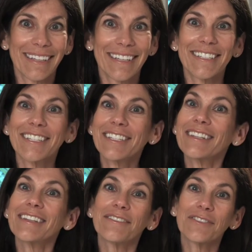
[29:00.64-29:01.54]
It just
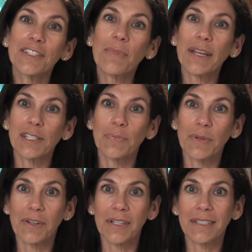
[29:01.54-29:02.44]
lifted my
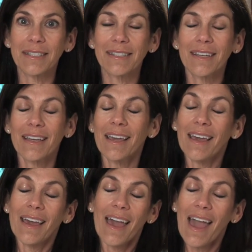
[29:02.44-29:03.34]
spirits,
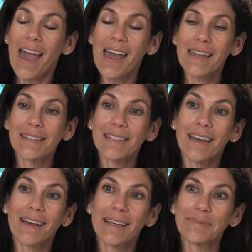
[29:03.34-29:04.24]
and
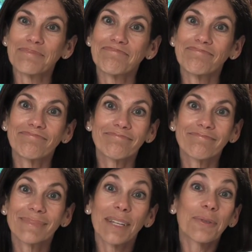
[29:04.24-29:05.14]

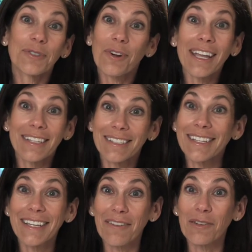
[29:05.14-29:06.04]
it was great
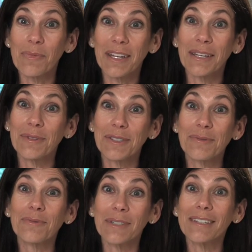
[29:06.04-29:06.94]
seeing everybody. It was a
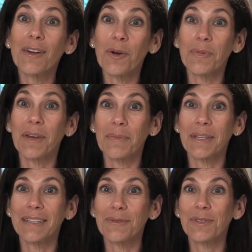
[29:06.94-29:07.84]
real
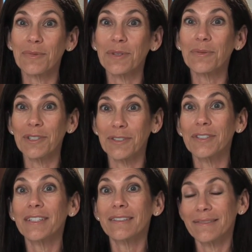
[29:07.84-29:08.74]
homecoming. It was a real
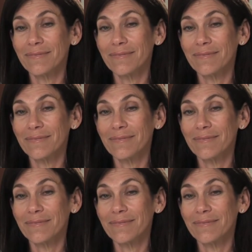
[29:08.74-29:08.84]
reunion.